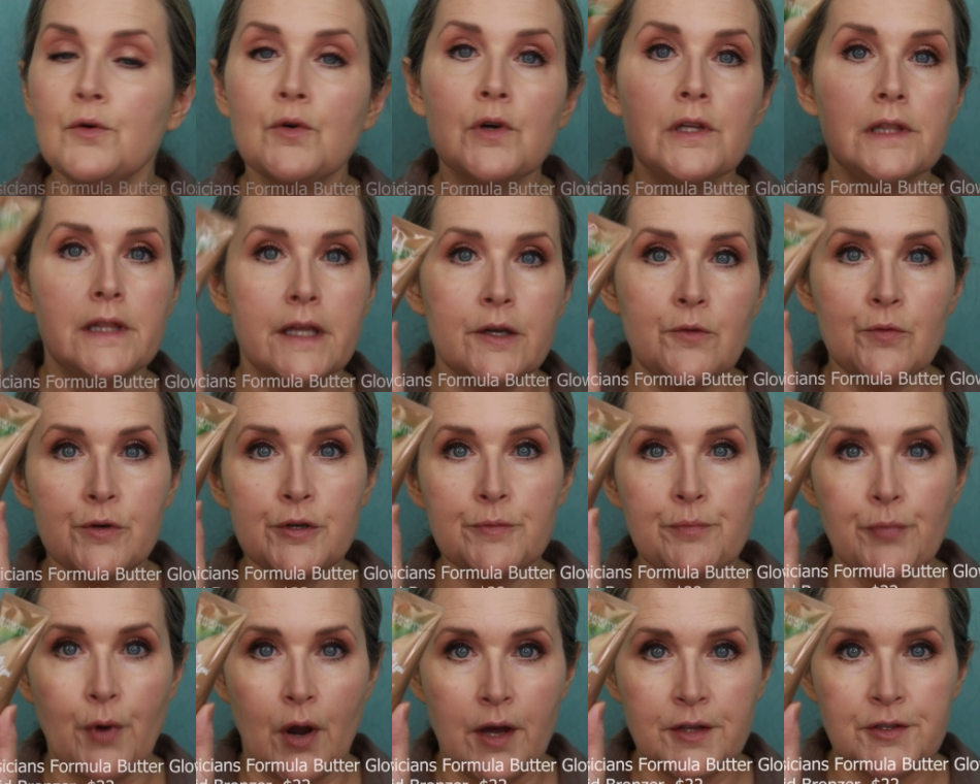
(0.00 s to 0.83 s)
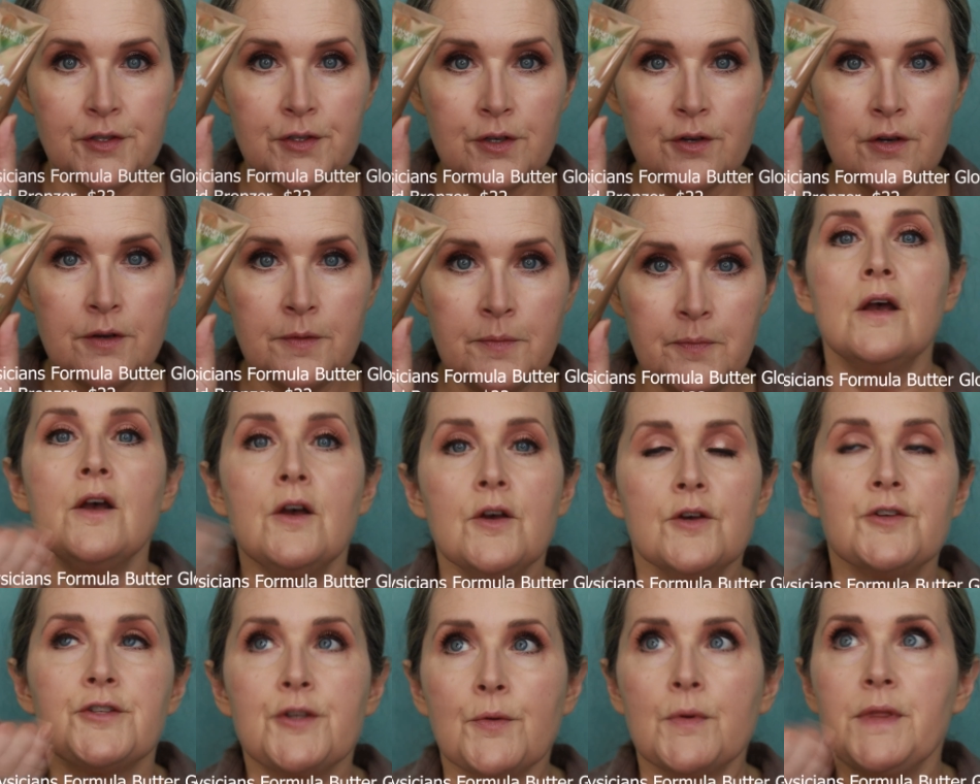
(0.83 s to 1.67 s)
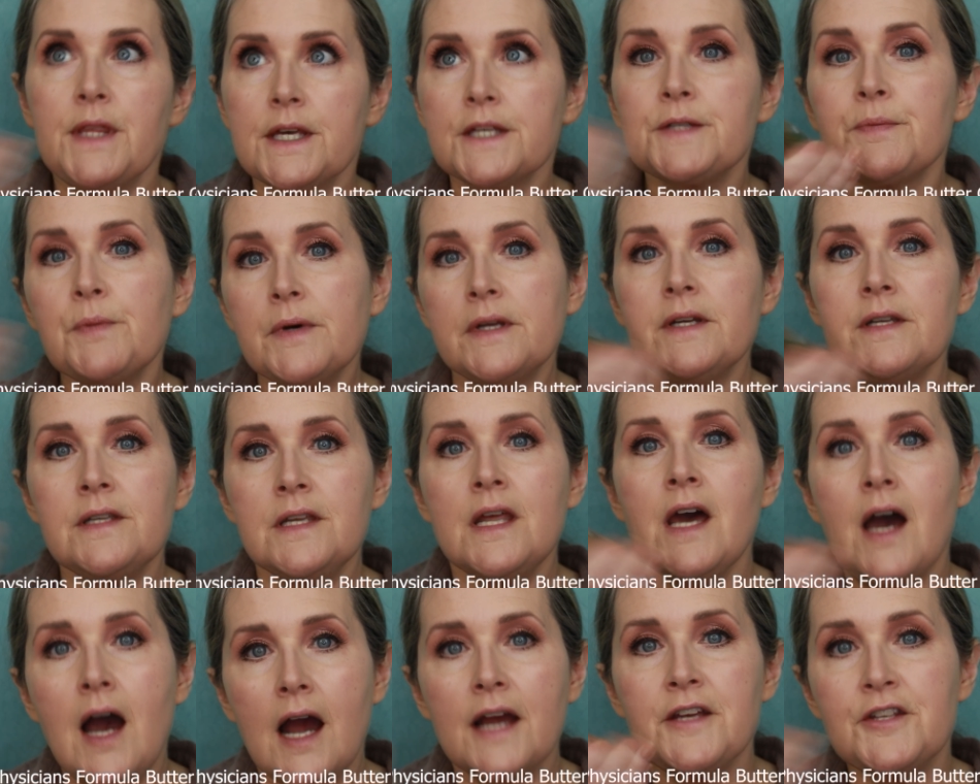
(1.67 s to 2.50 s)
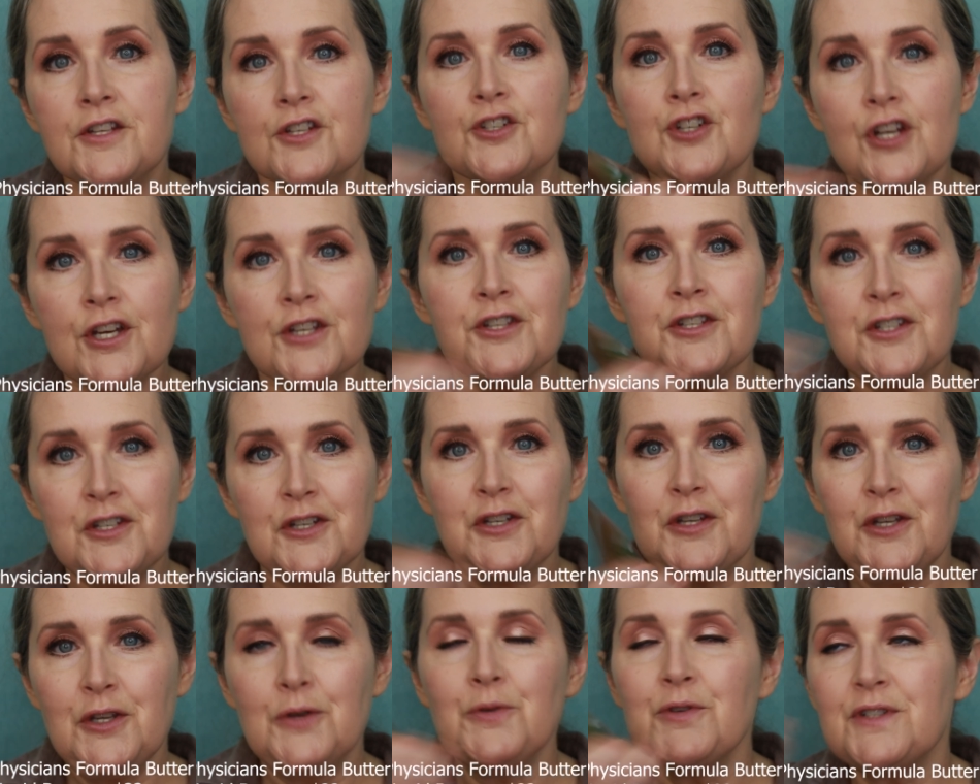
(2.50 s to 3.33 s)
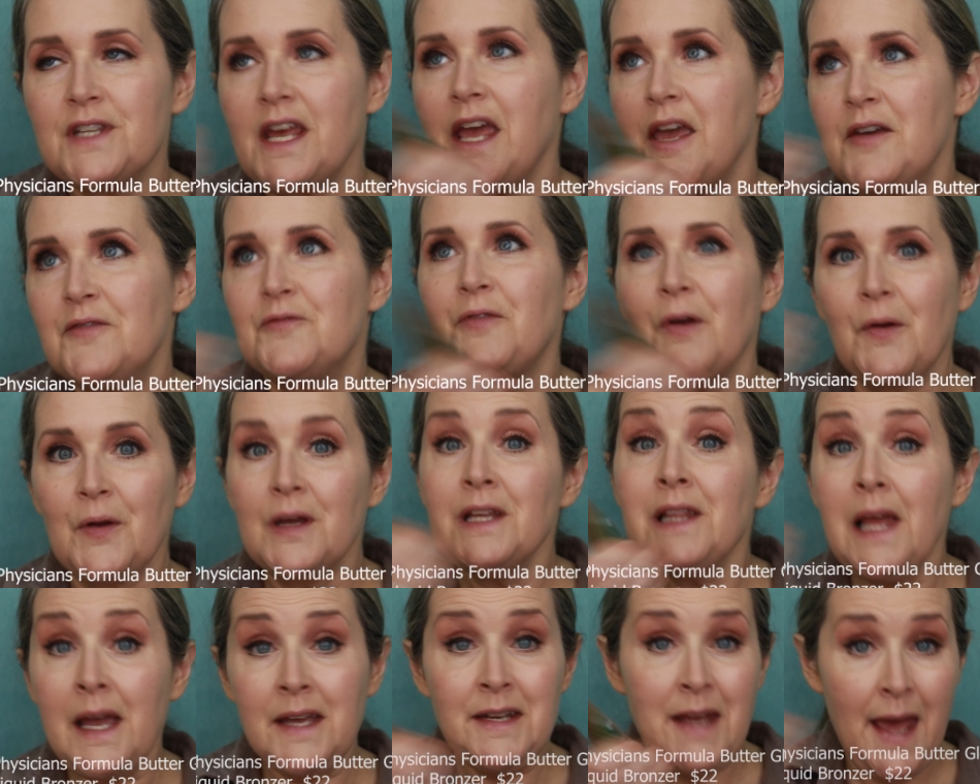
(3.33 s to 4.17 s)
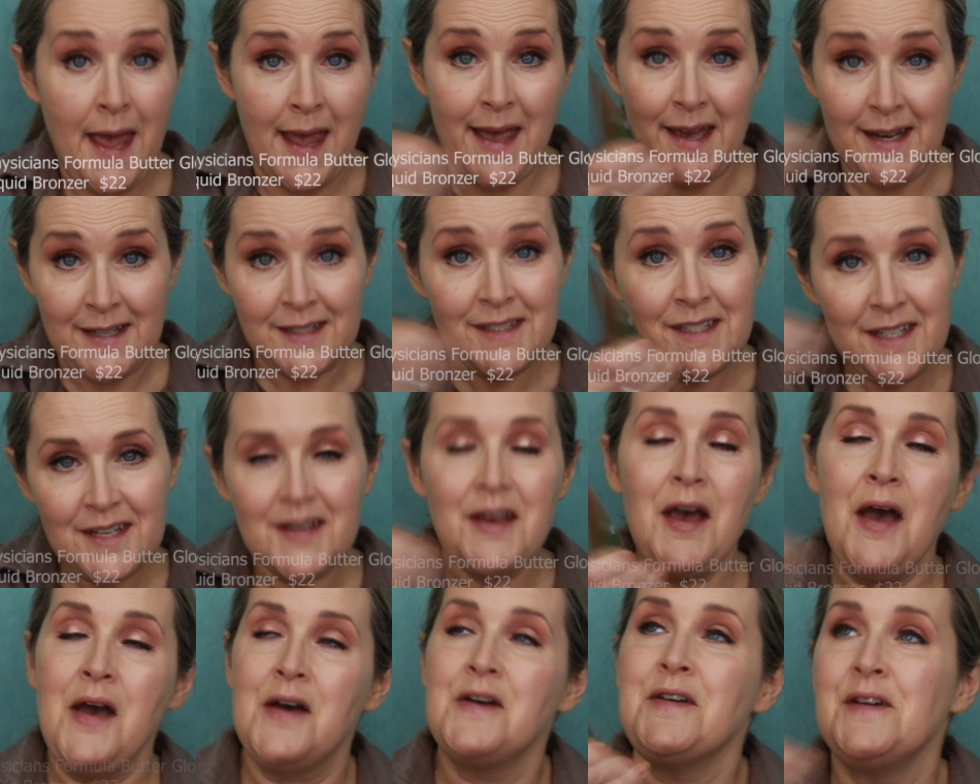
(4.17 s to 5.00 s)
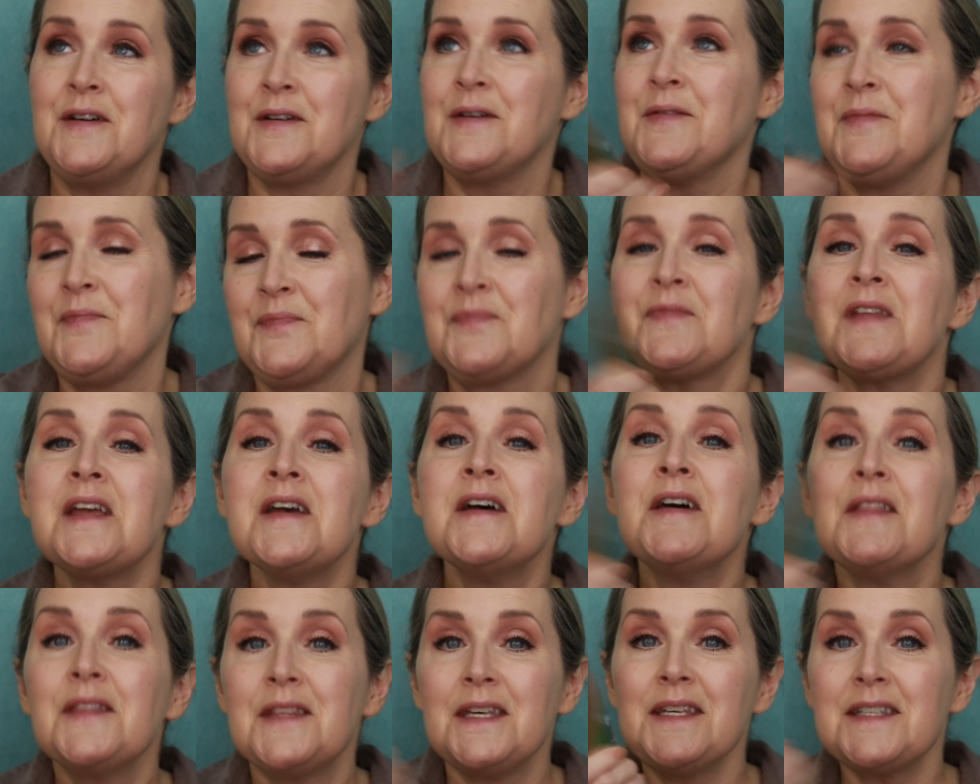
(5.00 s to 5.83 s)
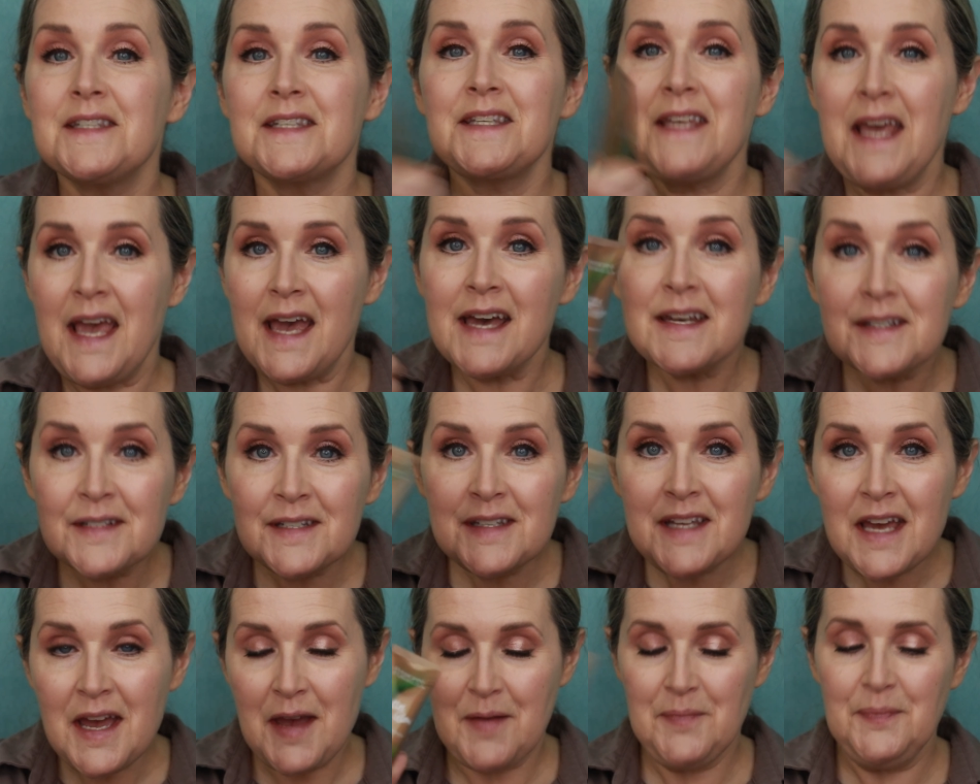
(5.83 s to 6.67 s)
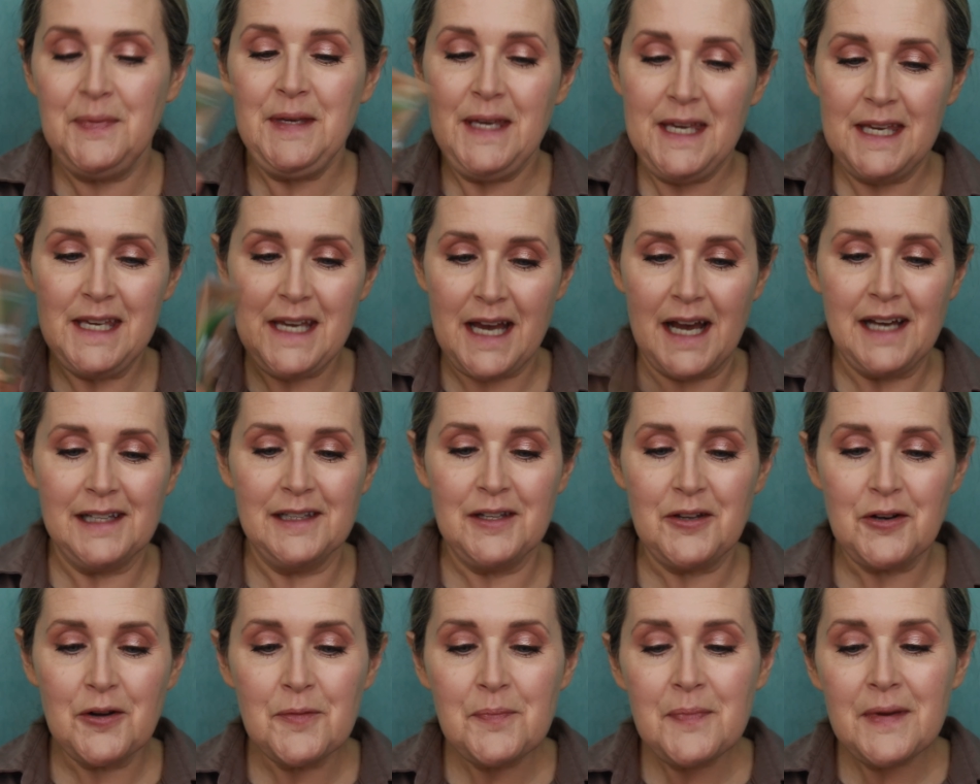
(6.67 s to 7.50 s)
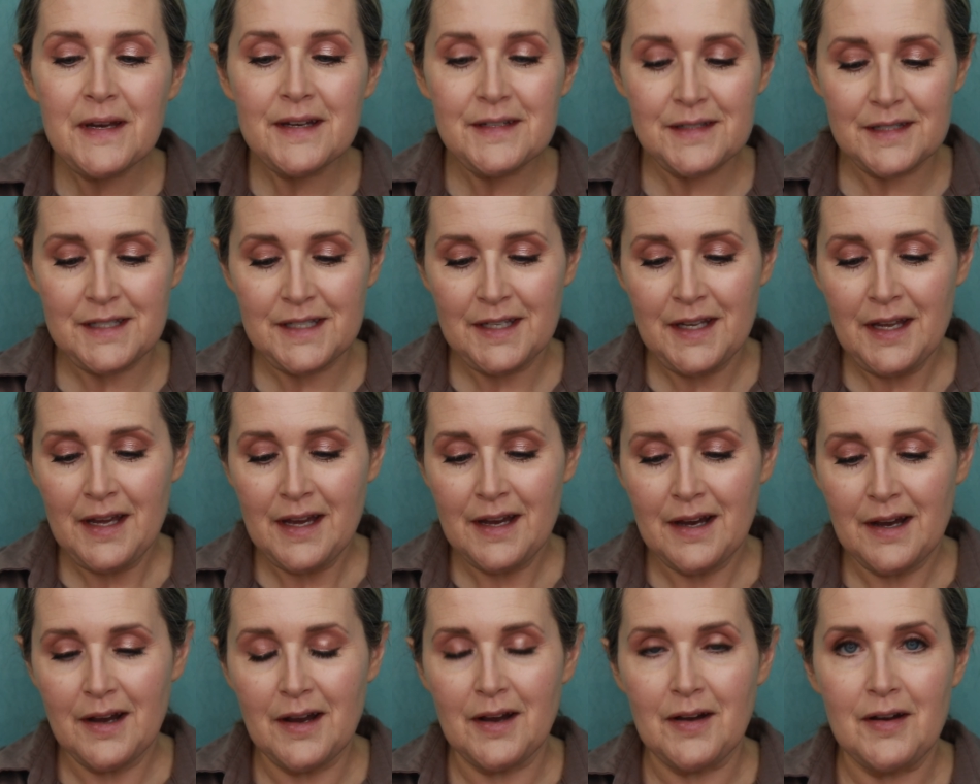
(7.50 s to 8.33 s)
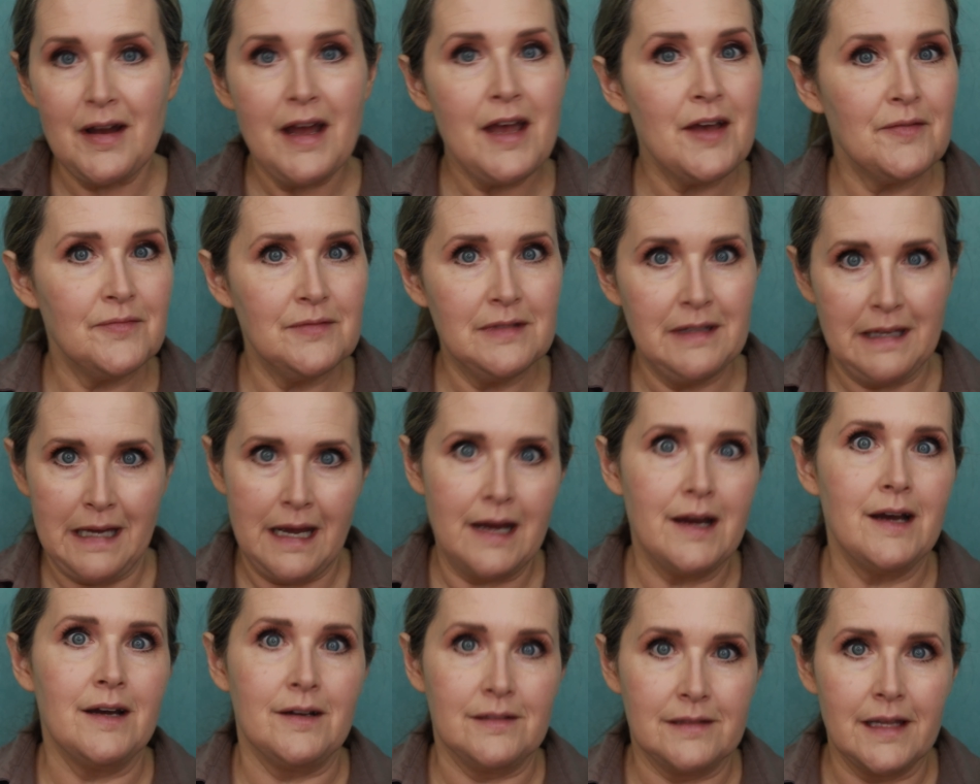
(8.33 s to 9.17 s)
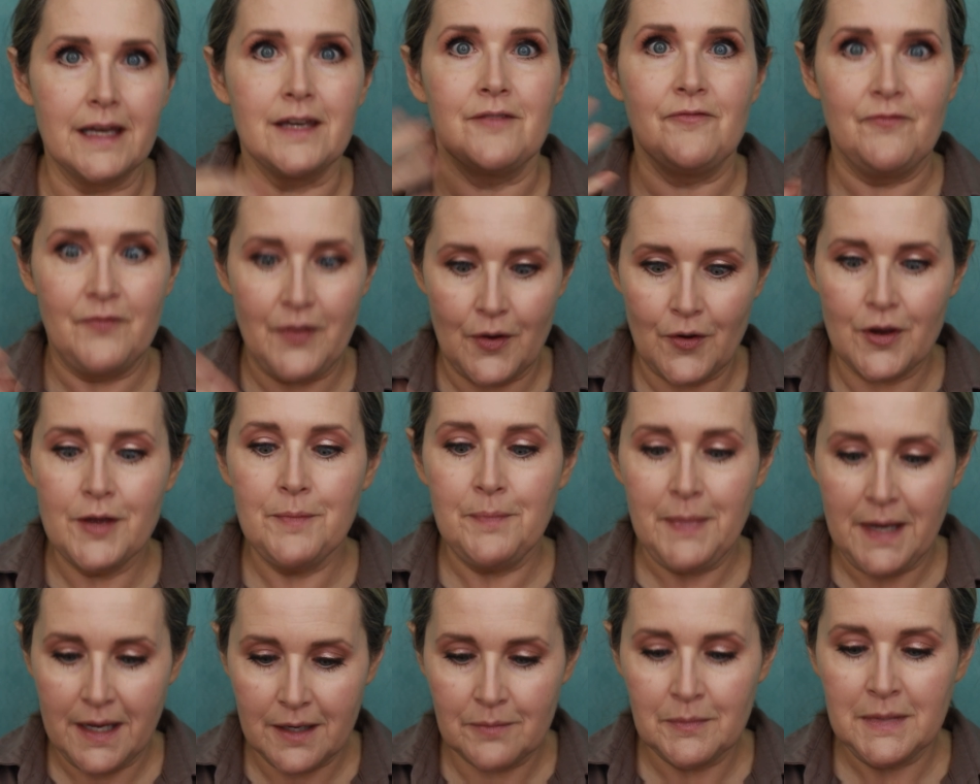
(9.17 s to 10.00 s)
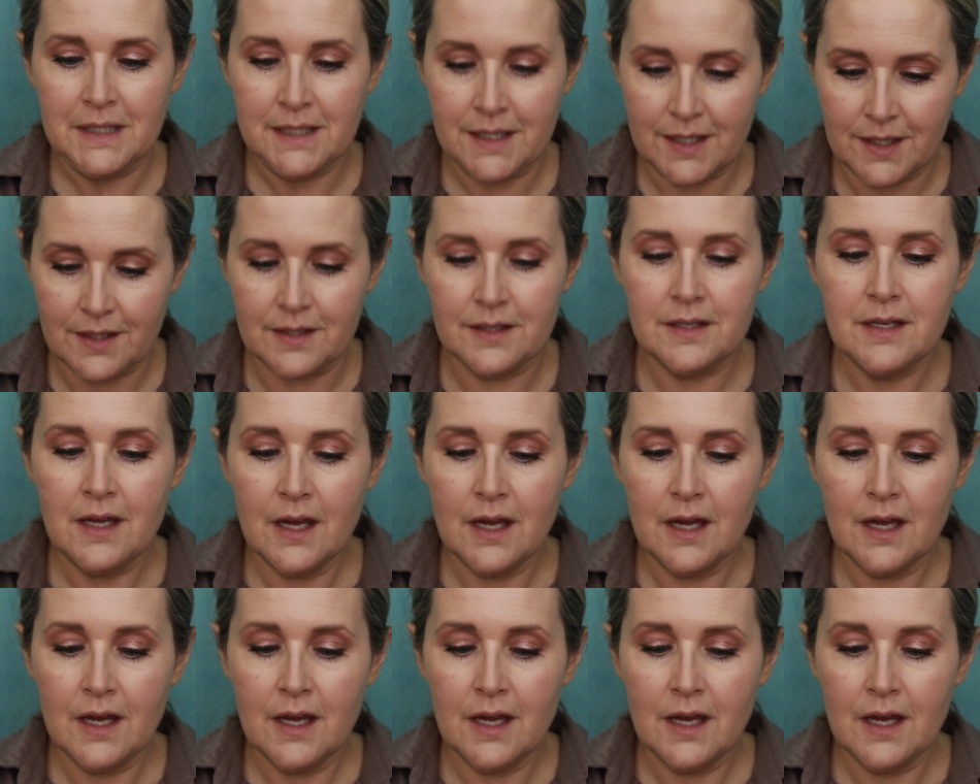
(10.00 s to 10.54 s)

Liquid Bronzer. So with this one, I suggest use a very light hand. This can be a little bit like very pigmented.